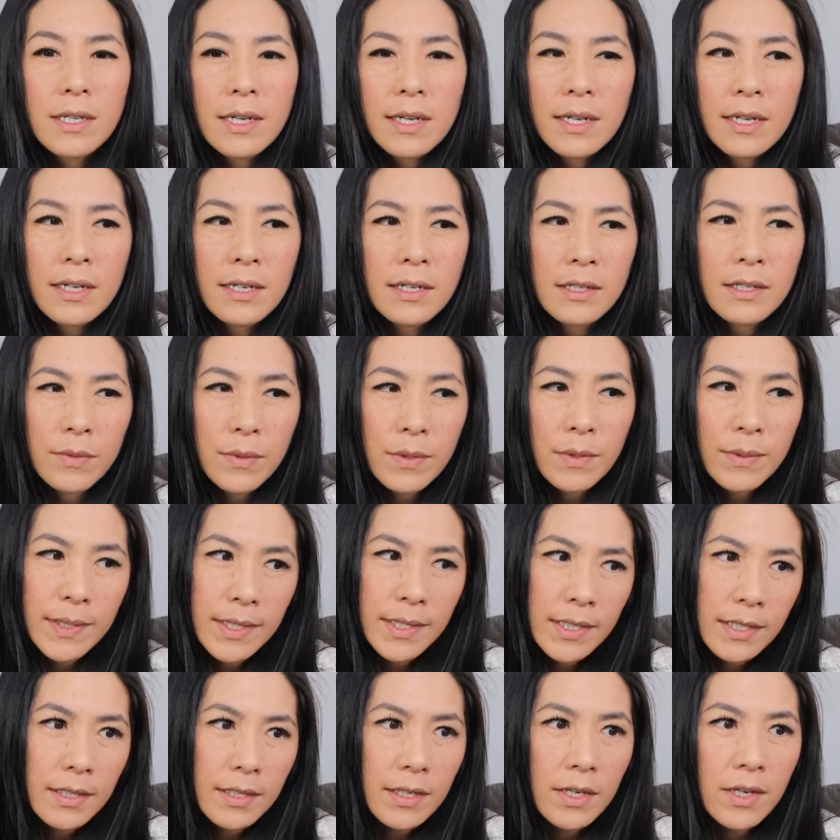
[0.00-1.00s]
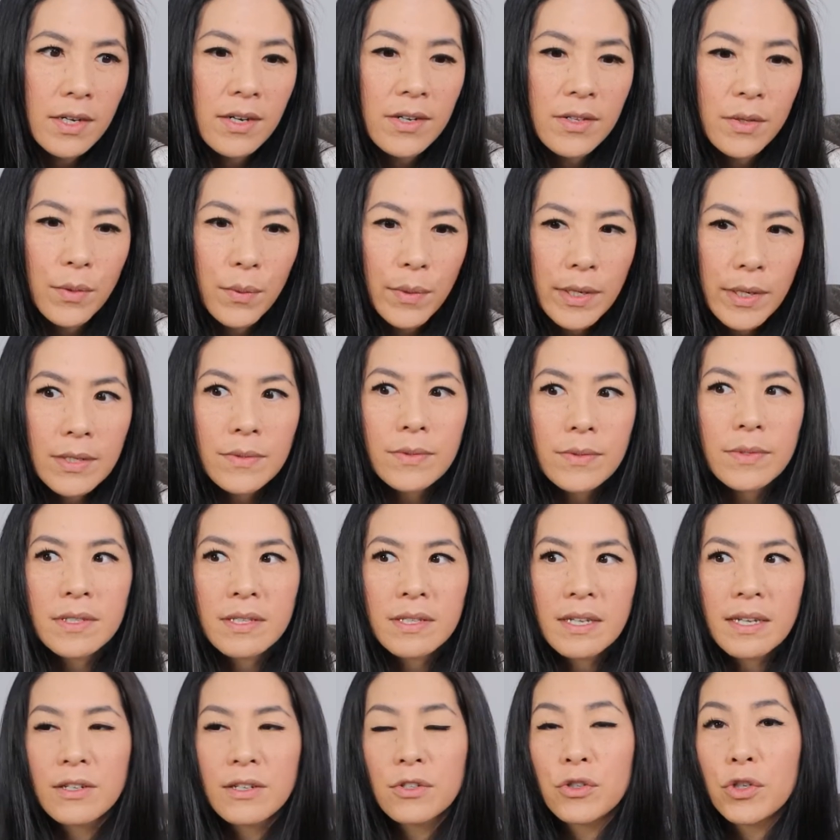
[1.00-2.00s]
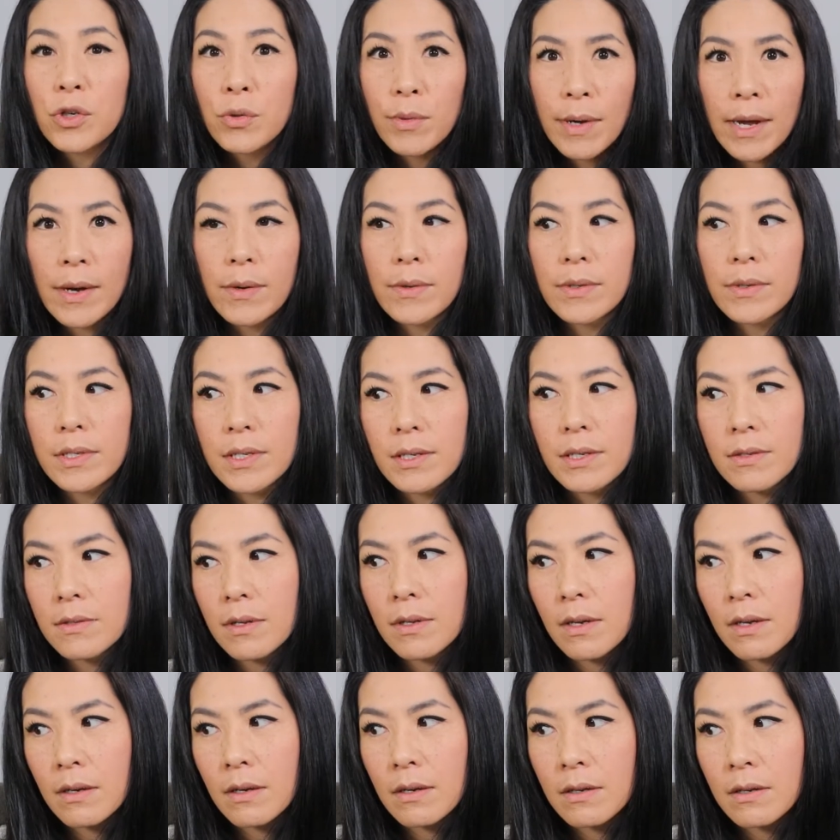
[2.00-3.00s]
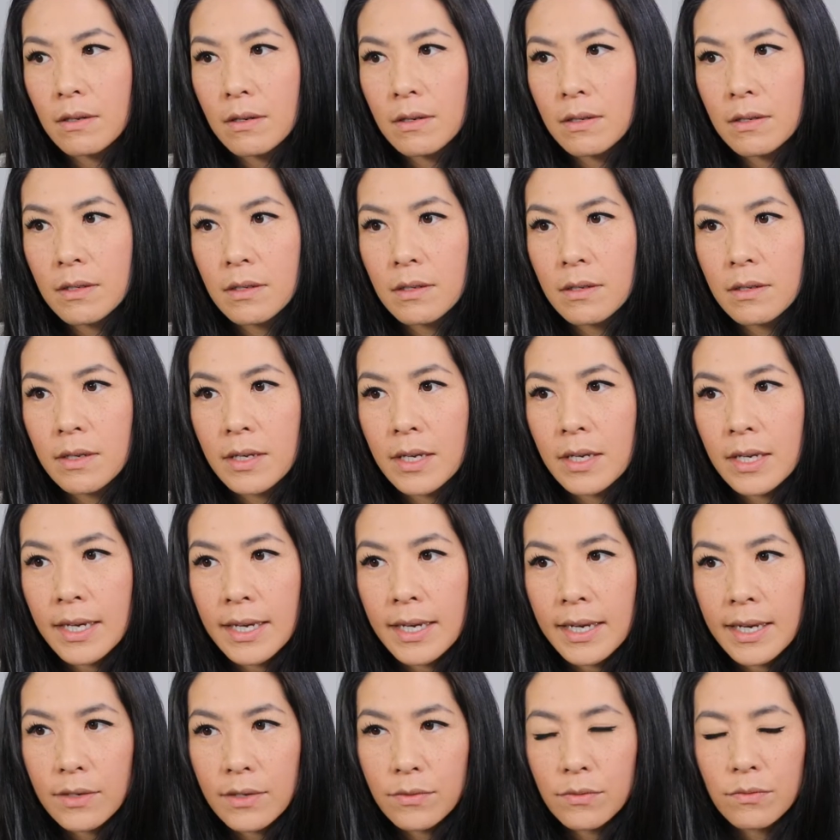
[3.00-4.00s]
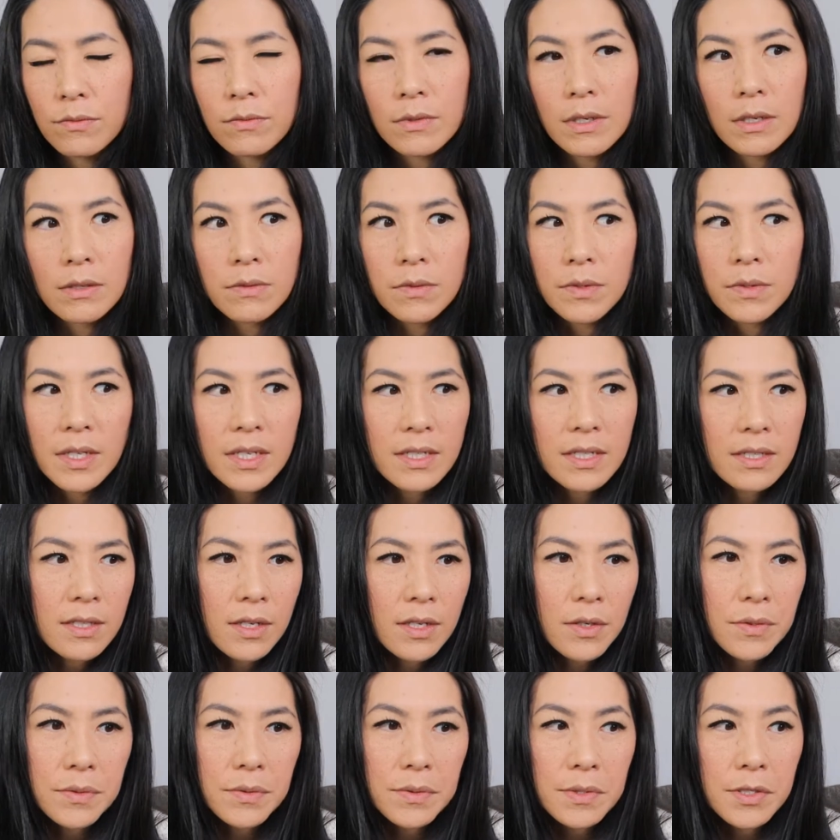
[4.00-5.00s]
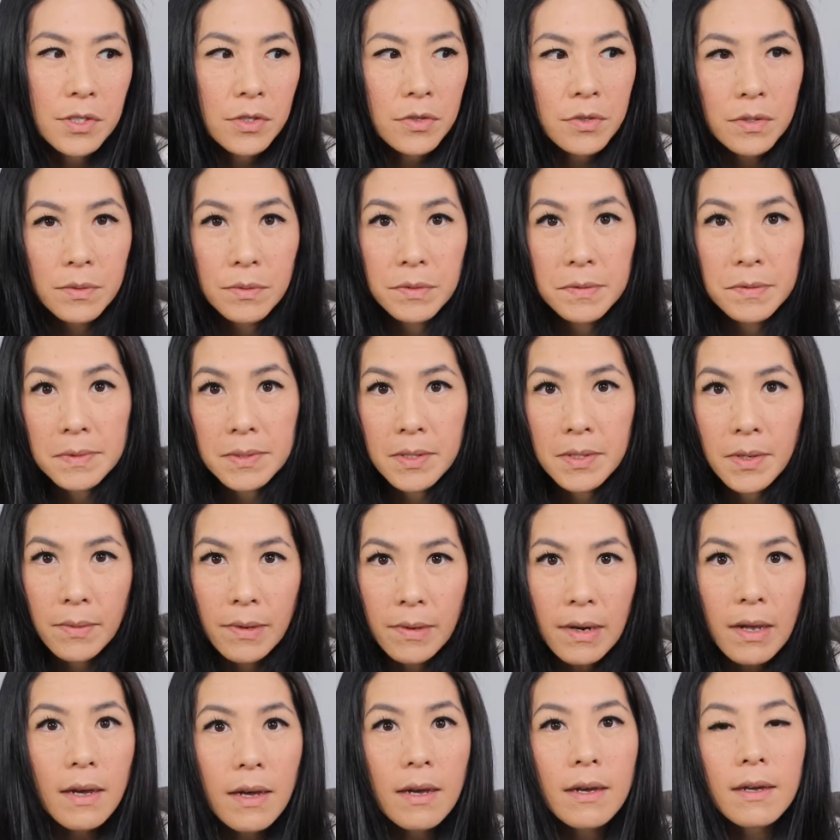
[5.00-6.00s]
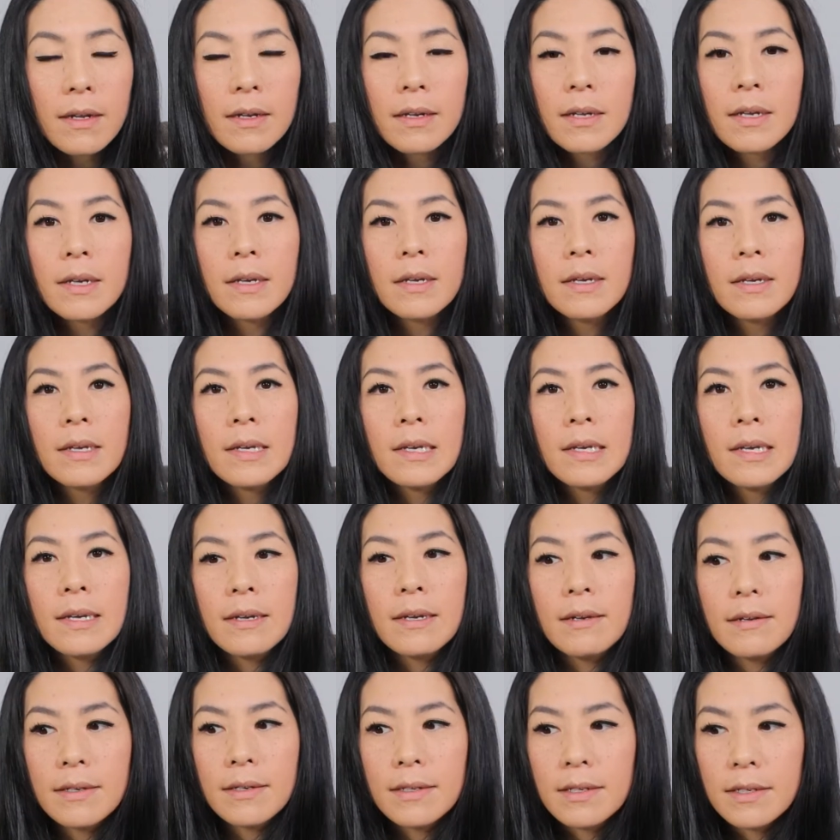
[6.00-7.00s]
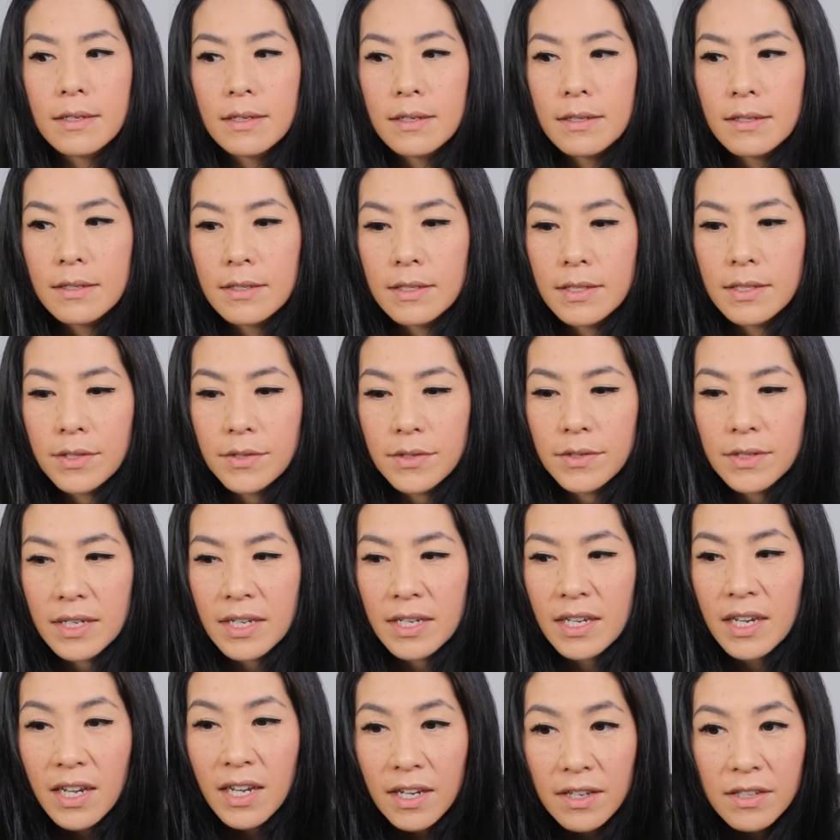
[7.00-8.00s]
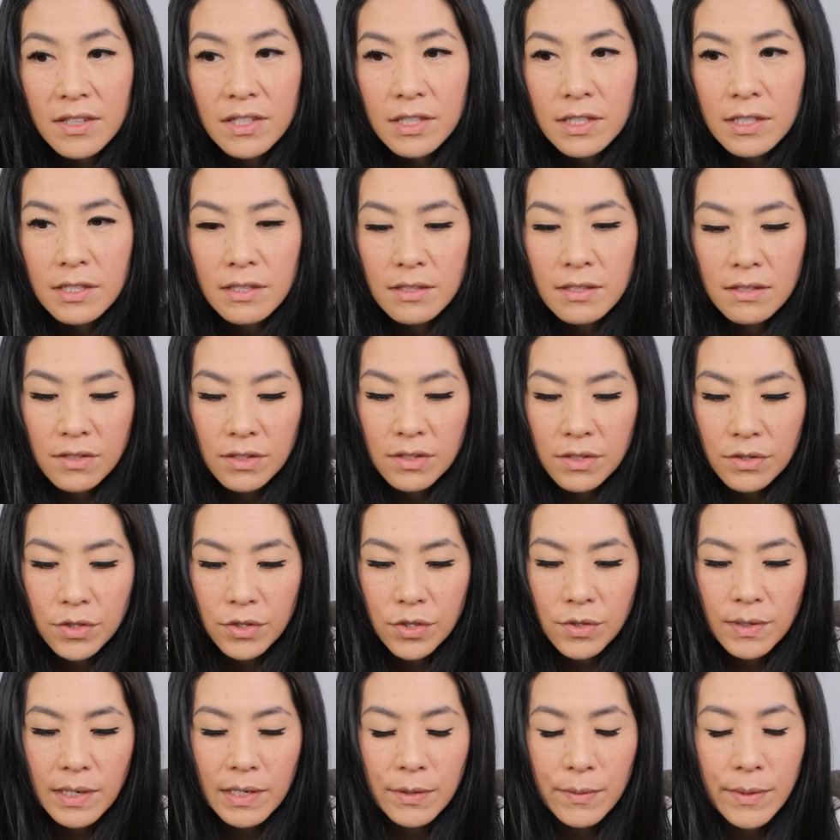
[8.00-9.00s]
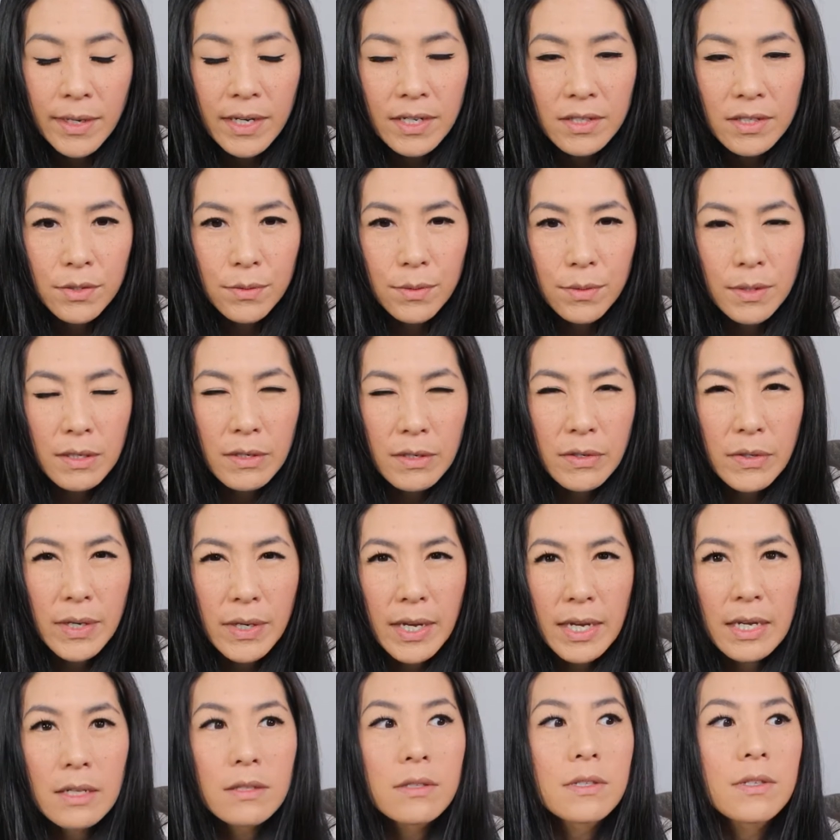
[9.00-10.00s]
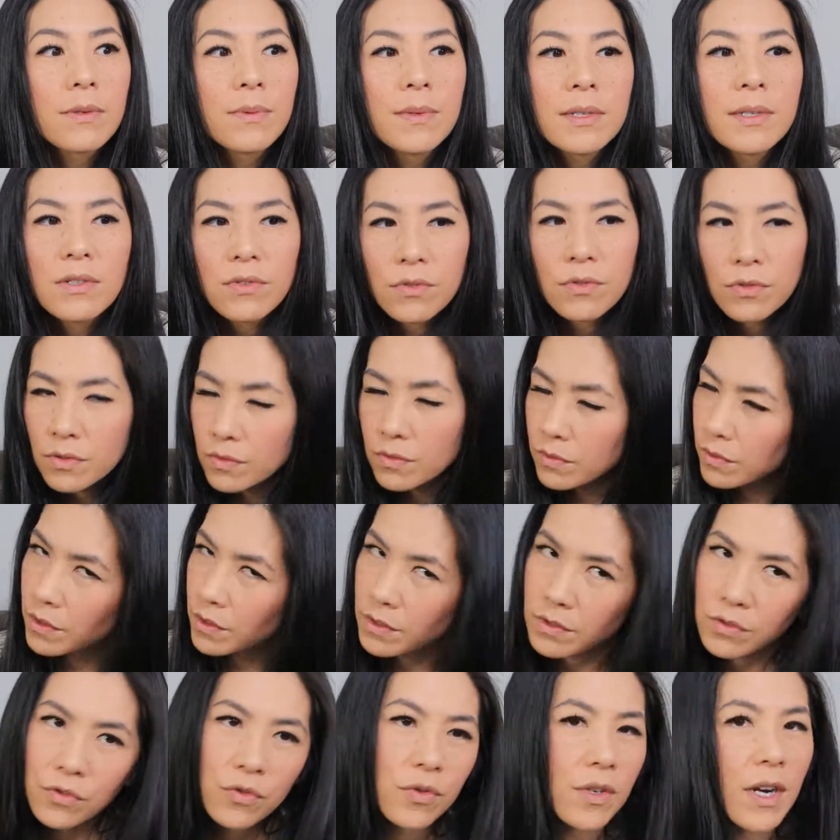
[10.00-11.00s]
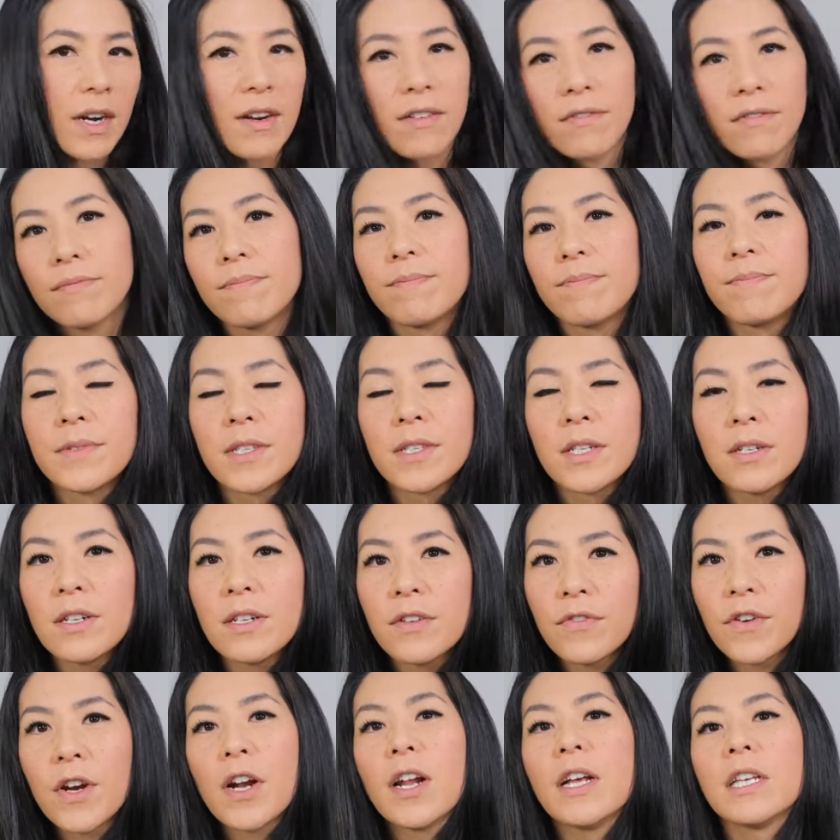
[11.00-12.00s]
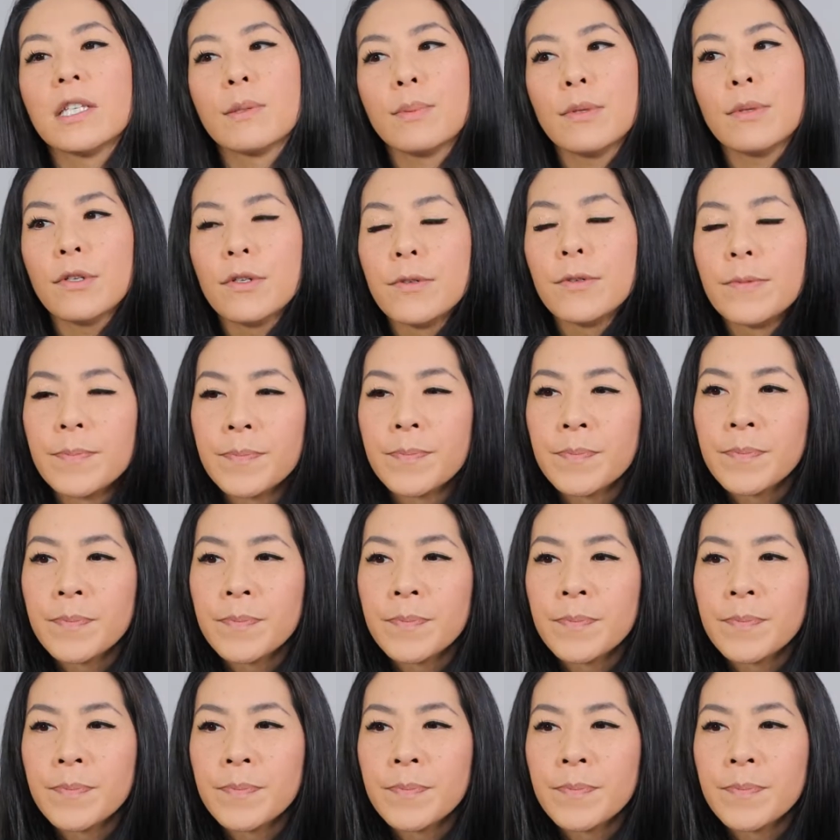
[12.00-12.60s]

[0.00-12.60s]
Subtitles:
And we went in there, and the wait was like 2 hours. I was like, okay, I don't think so. We told them what was going on, and they were like, yeah, it's still 2 hour wait. So we're like, okay, so we'll drive to a different hospital.